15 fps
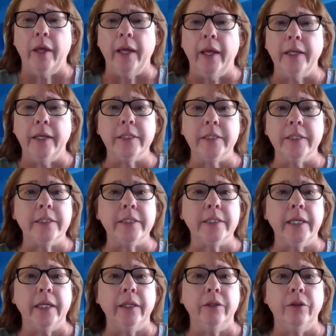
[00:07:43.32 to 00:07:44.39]
as I
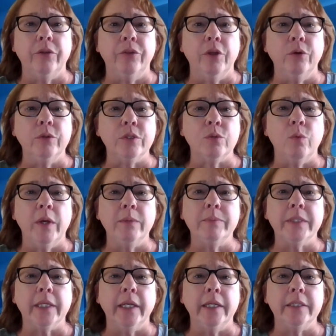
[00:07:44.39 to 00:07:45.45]
said, those
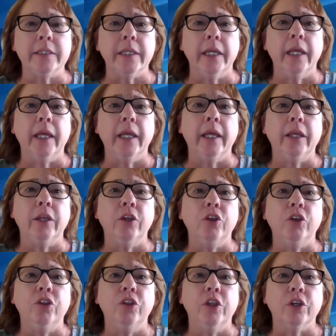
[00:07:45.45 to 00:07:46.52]
websites,
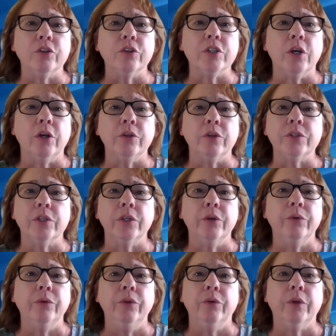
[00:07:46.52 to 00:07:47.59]
there's
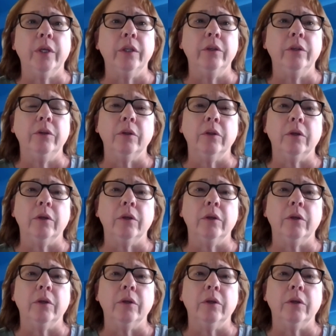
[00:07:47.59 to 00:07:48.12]
also, you can